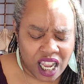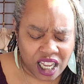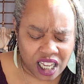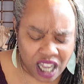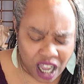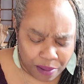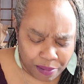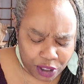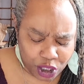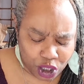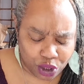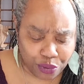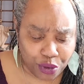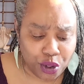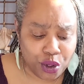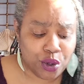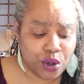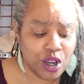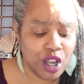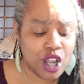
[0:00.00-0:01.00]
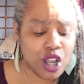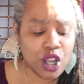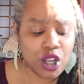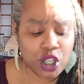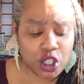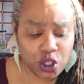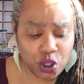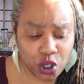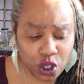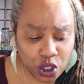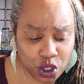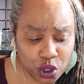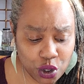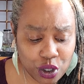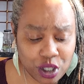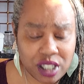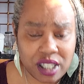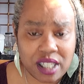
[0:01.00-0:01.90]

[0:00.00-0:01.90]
coming through, you can use